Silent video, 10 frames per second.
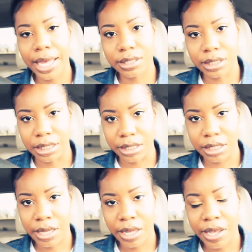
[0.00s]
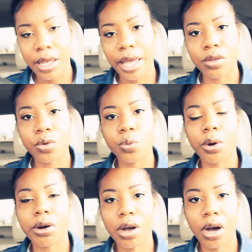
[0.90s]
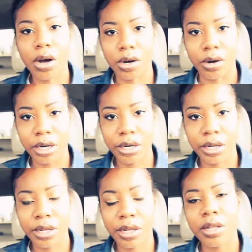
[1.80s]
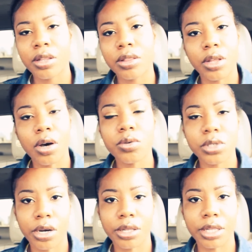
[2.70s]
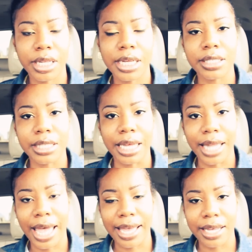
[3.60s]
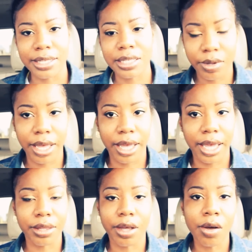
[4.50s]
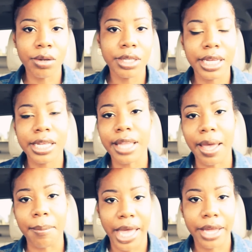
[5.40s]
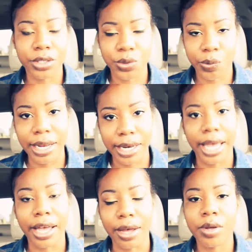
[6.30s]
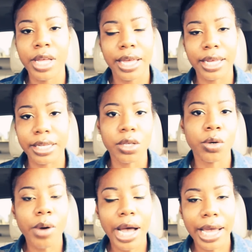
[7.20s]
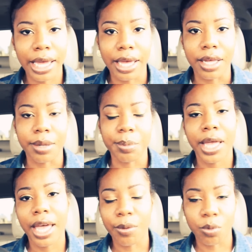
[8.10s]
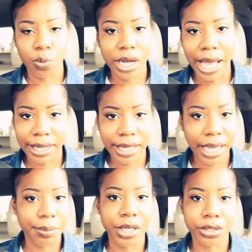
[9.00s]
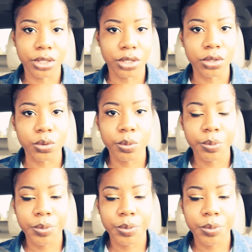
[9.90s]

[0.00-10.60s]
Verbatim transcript: patience and you work hard, those are the things that last. And the only thing that matters right now is who I am and what I came here to do.